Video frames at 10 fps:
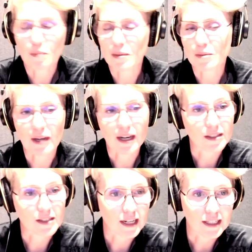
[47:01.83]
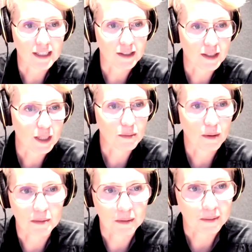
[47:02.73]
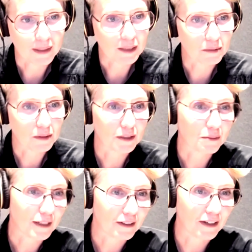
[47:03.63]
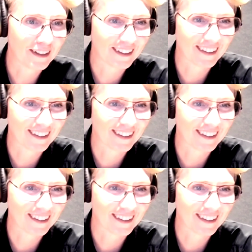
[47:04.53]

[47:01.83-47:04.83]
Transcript: we're so busy we hardly see each other, so that's probably what makes it work as well.